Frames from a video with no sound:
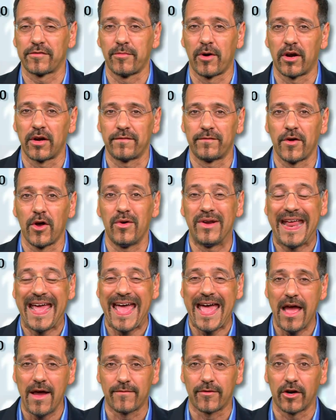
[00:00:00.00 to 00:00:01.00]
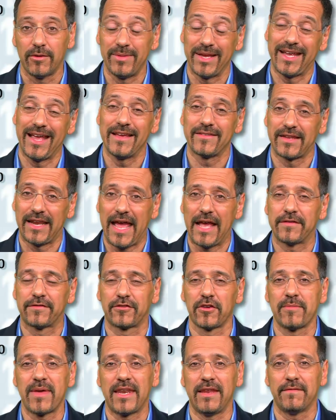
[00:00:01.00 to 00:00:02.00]
smartphone ever because it has
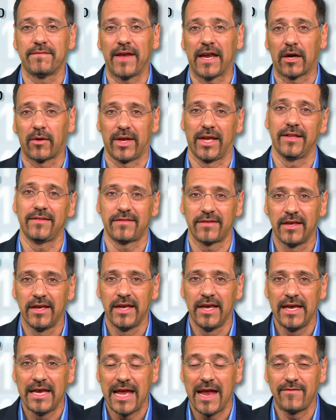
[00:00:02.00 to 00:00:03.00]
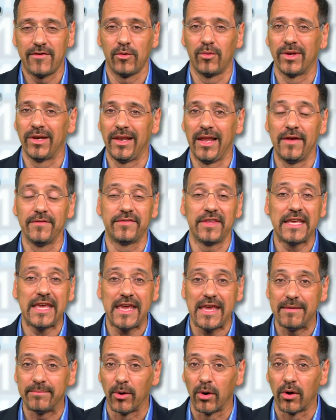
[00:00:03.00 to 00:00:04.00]
so many variants. Everyone loves the
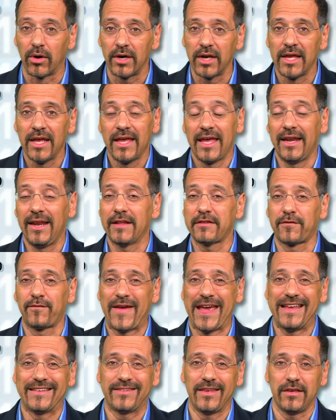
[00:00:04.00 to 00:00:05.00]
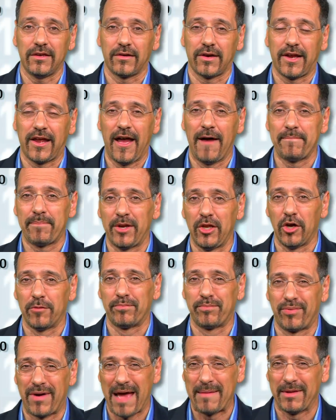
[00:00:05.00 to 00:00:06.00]
keyboard, and let's face it, your company will
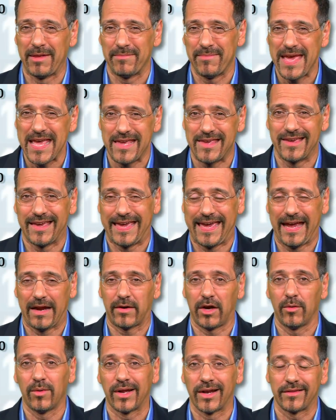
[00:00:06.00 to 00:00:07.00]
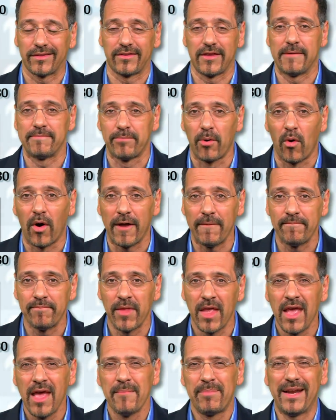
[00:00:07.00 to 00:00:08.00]
probably make you carry one at some point.
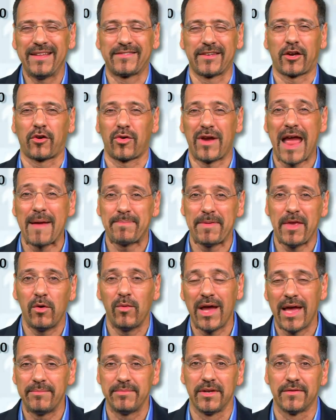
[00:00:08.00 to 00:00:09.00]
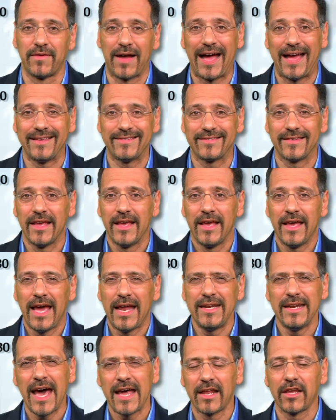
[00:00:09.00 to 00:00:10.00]
But it's a crappy web device
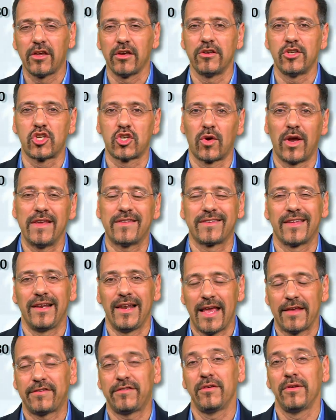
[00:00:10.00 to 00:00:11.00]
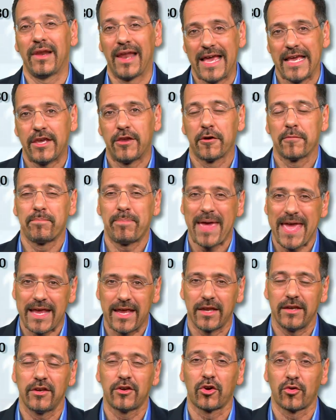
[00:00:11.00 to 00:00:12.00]
and not a good choice unless you like your
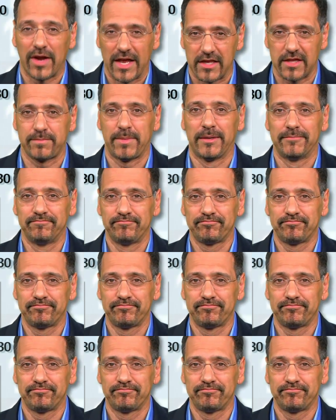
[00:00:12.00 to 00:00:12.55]
bacon crisp.